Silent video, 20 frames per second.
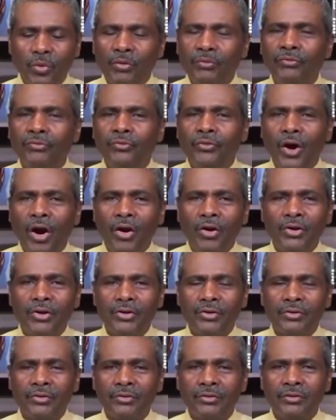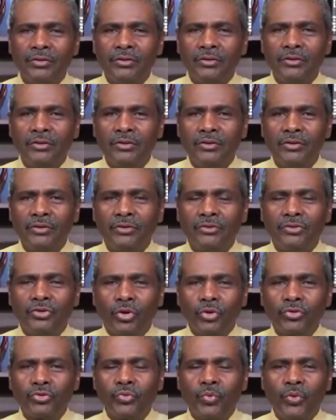were vulgar,
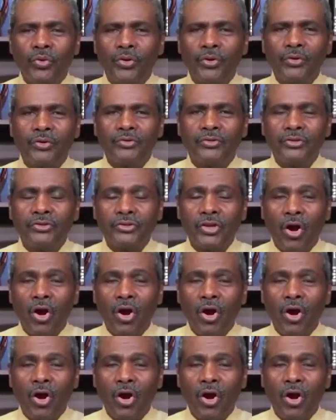those words